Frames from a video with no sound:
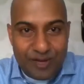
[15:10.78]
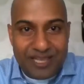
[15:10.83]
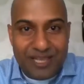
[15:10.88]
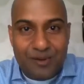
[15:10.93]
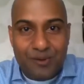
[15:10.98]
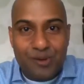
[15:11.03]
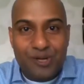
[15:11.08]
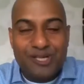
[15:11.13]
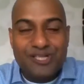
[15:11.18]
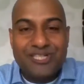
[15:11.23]
he
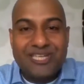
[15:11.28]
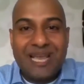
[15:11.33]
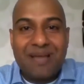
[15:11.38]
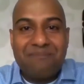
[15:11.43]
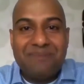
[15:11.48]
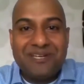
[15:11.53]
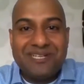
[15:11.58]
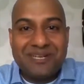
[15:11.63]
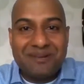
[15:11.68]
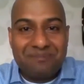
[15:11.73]
win the world
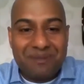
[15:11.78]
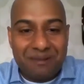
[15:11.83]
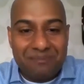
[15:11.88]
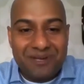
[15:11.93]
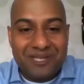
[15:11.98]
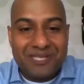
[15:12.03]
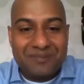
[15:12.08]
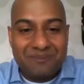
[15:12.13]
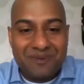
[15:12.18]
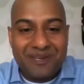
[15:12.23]
championship
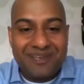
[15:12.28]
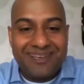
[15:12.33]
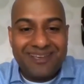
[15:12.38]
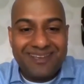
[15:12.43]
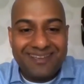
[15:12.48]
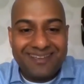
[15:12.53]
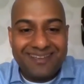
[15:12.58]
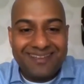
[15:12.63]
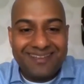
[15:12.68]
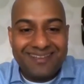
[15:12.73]
public
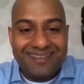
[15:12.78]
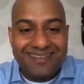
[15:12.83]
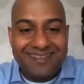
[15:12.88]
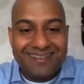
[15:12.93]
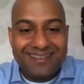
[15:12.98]
speaking?